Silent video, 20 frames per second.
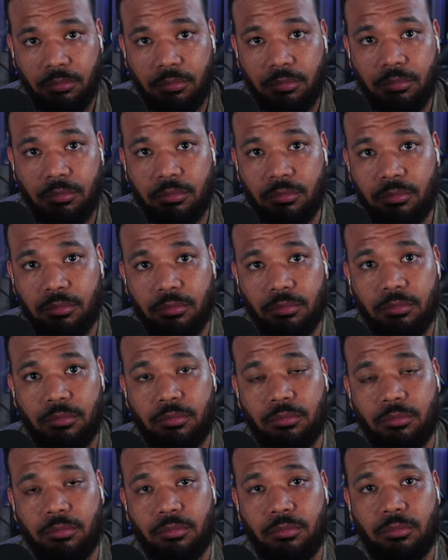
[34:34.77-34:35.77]

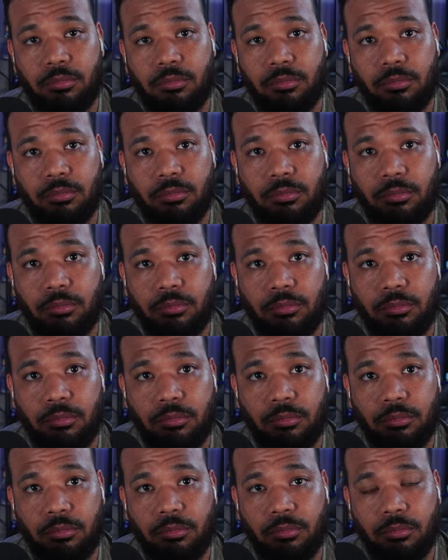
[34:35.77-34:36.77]

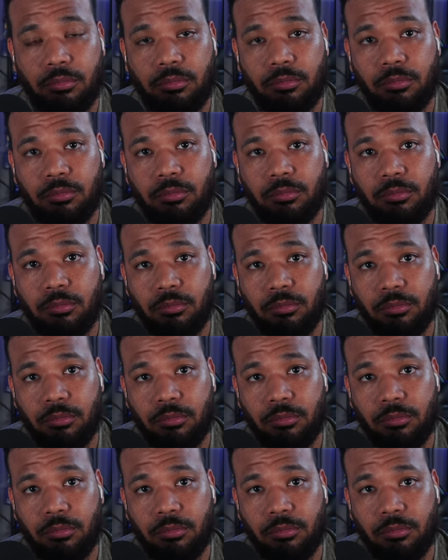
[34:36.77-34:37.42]
The person shown says nothing.